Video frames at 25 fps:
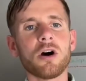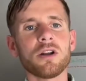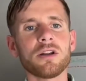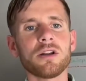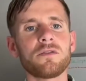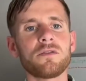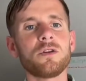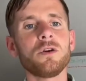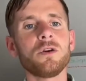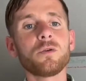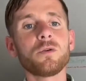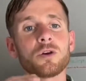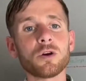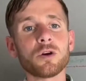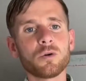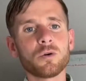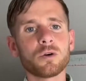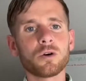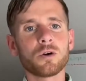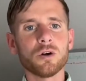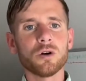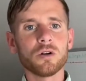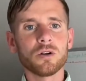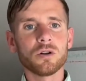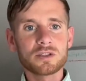If you
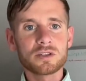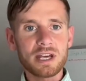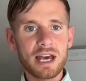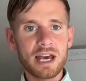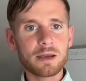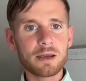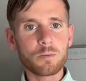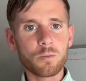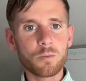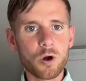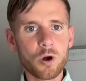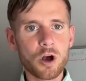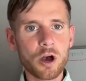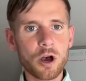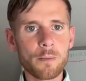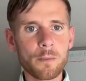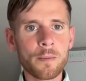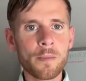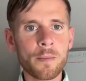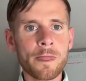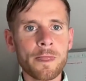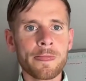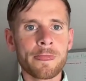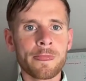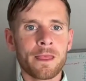Google tapeworm
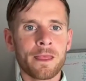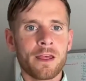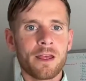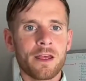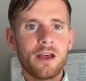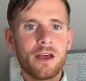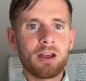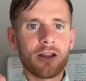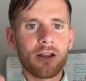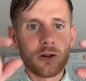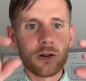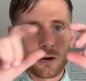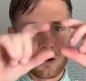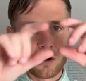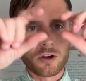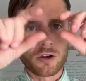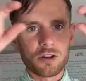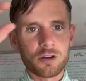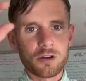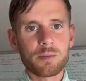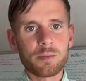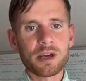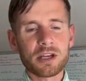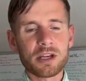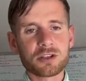and look at the
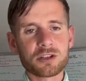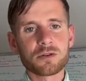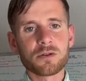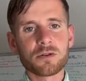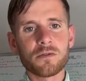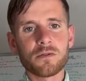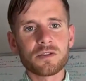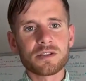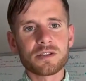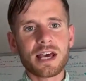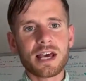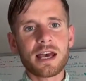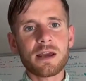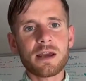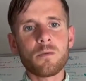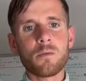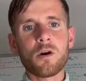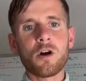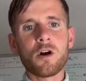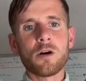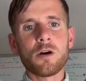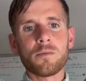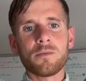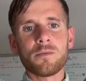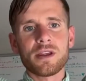picture of a
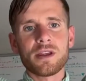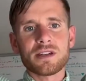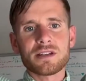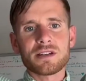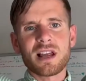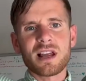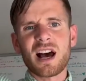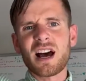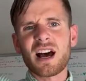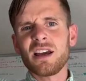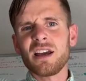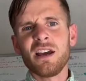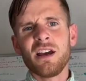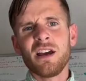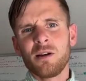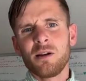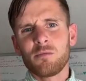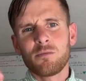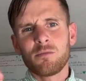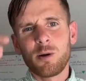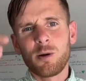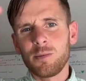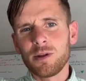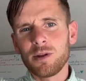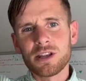tapeworm, there's like
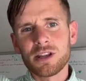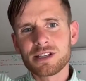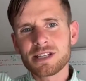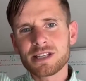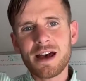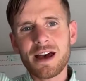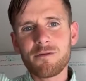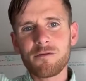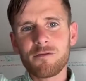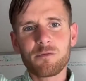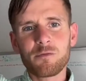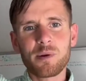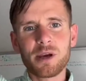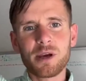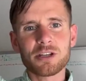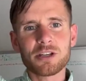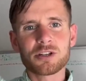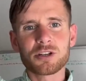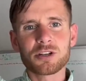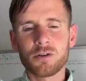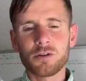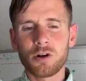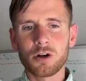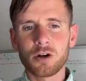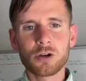probably the 10th
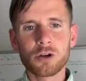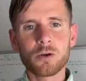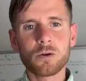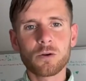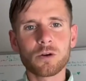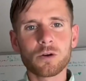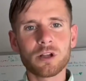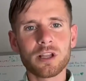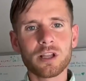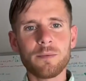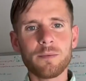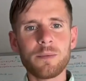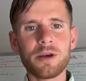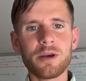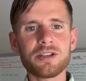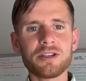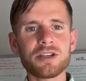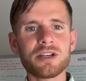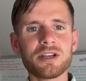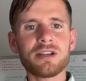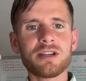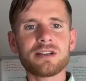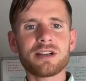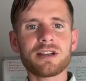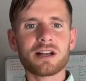picture on Google
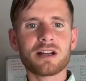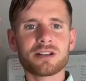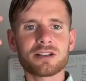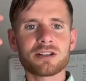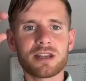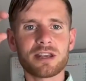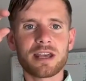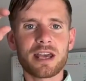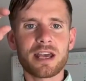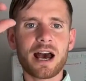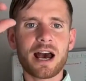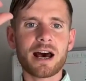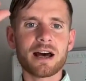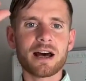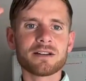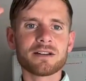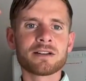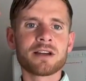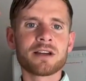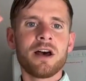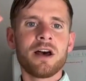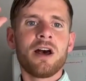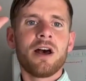Images actually has